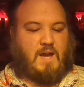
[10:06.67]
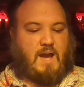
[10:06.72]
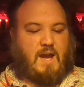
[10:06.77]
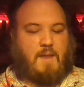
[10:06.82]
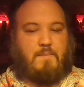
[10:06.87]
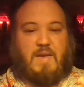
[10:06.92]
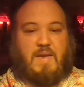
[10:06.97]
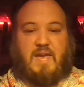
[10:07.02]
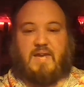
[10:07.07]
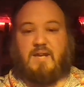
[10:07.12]

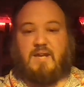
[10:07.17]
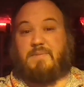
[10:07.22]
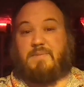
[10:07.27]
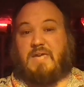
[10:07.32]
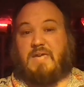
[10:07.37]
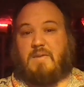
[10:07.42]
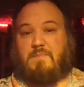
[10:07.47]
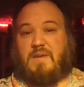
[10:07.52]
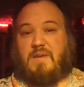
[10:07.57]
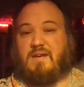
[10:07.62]
I may end up
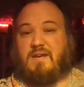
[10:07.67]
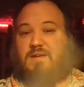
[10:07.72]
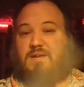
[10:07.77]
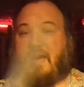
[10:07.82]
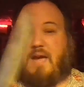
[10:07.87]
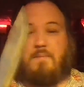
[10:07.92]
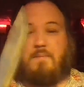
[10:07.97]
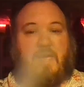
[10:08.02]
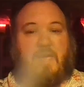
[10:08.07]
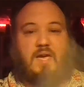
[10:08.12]
keeping it.
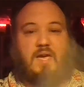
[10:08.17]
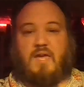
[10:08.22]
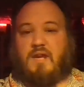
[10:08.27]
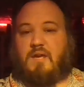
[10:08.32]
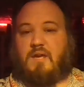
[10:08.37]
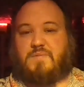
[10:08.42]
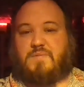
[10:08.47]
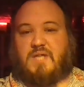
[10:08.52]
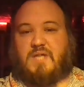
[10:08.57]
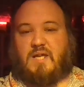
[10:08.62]
I may end
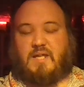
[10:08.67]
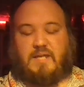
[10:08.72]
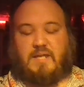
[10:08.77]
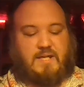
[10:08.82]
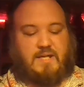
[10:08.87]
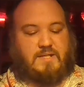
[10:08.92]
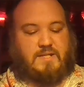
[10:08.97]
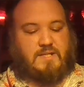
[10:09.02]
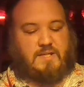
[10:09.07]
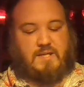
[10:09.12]
up selling
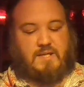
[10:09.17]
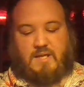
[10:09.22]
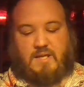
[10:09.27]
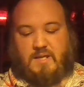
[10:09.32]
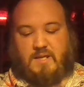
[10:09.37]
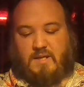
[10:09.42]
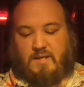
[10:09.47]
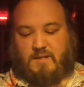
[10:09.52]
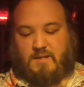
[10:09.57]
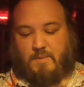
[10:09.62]
it.
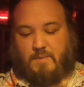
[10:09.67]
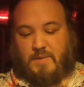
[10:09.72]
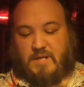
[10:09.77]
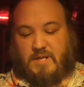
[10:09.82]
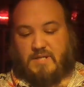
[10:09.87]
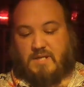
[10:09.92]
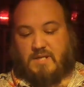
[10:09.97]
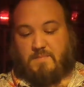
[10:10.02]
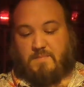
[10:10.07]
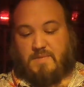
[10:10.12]
Nobody
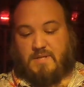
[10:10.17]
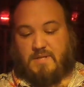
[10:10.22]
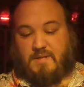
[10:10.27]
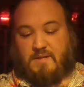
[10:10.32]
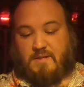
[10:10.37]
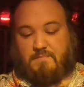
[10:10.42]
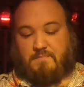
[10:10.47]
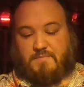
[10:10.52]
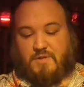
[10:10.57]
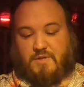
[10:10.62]
seemed
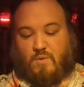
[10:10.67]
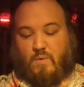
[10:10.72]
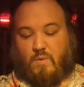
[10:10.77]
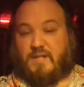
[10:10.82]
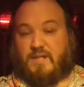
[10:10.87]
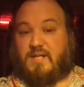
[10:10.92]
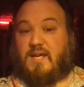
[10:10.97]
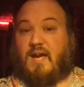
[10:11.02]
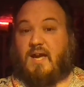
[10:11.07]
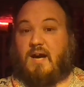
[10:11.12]
to
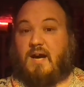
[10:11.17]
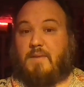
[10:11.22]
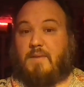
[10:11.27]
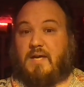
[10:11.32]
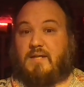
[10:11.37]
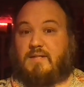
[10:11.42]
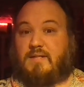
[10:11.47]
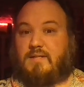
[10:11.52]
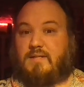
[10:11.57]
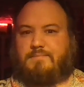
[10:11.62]
want to
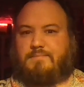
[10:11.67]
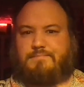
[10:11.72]
comment.